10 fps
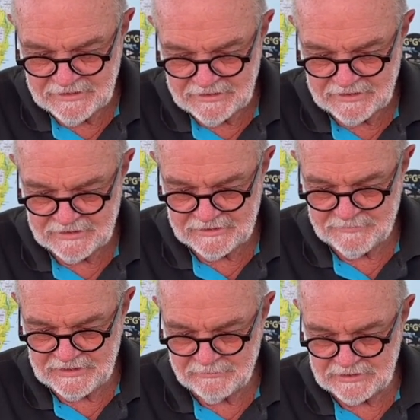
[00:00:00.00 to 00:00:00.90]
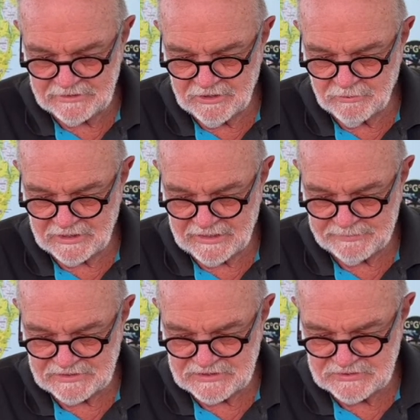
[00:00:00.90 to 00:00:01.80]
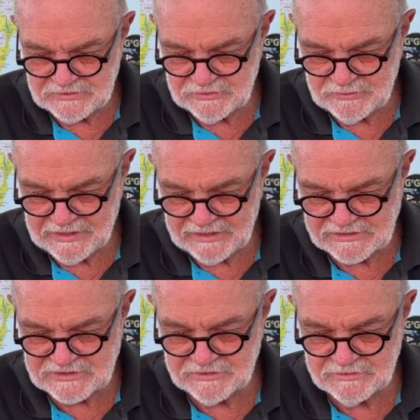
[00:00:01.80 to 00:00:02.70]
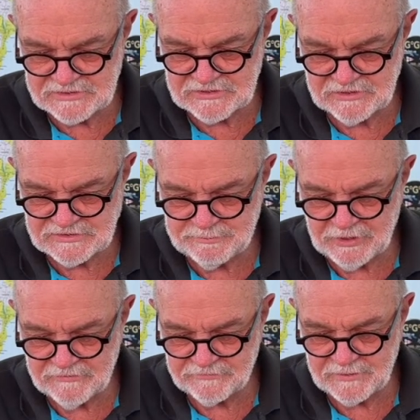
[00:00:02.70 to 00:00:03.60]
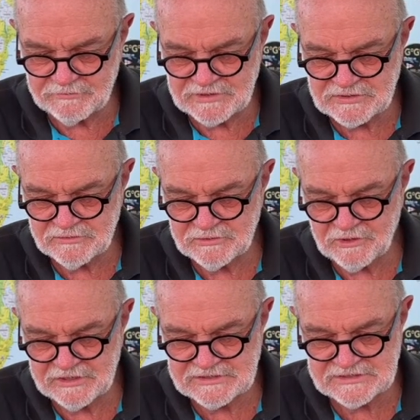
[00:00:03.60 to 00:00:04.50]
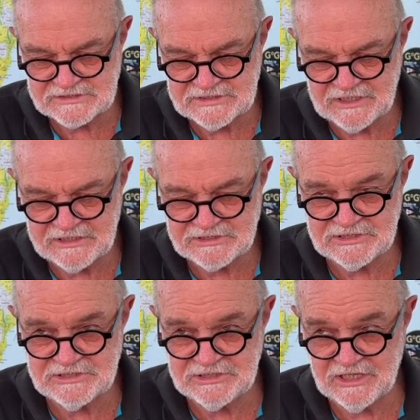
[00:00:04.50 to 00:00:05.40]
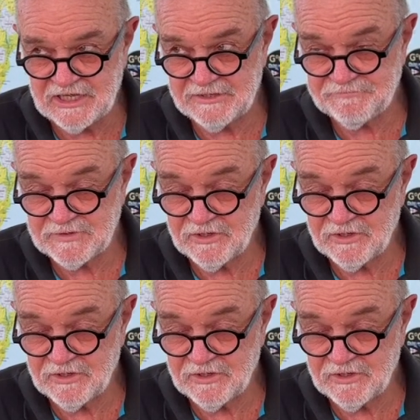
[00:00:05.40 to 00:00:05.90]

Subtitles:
Anyone know what happened to Alex Caruso's boat from the original 1968 GGR?